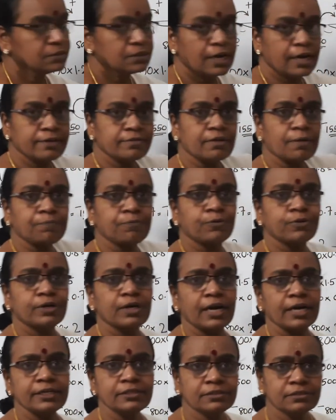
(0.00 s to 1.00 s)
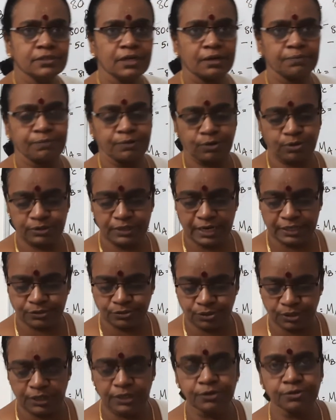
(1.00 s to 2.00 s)
and support lines, and below that
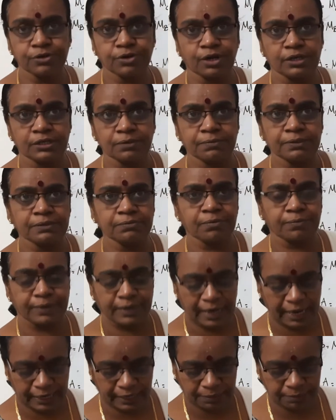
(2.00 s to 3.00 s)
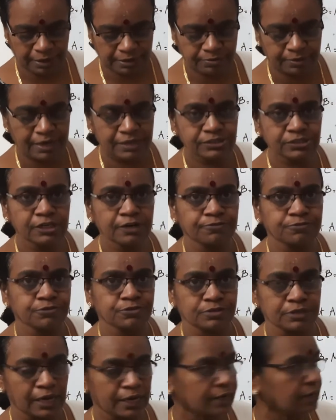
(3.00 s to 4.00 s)
only you draw the bending moment diagram as well as shear
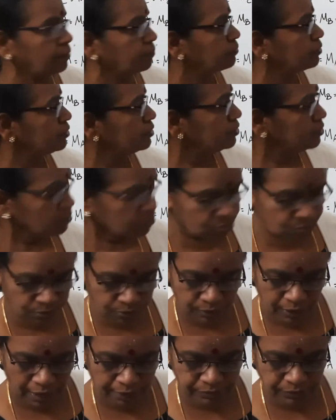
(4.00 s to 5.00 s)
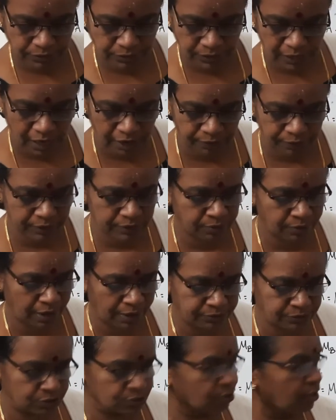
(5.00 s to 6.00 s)
force diagram. So you have to start with, you
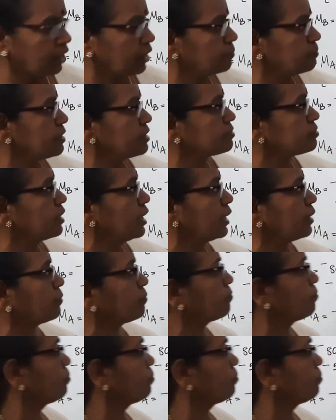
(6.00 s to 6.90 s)
have to draw a baseline.